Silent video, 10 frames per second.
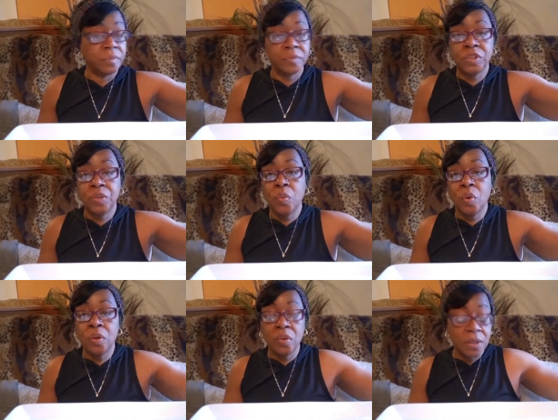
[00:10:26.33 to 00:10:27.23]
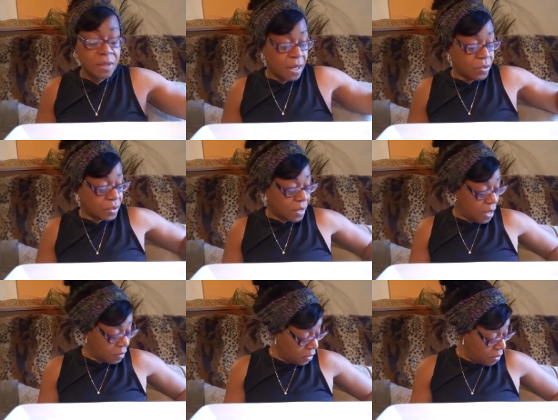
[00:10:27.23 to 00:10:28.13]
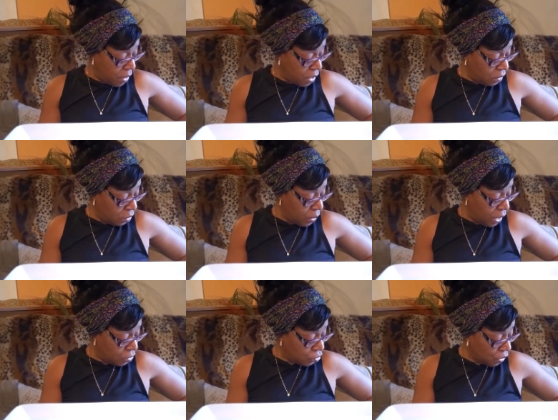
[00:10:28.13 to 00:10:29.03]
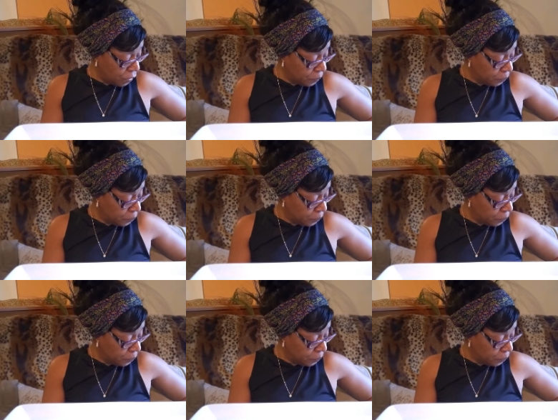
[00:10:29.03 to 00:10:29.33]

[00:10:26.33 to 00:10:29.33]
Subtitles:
10 more little containers of that in my little pantry.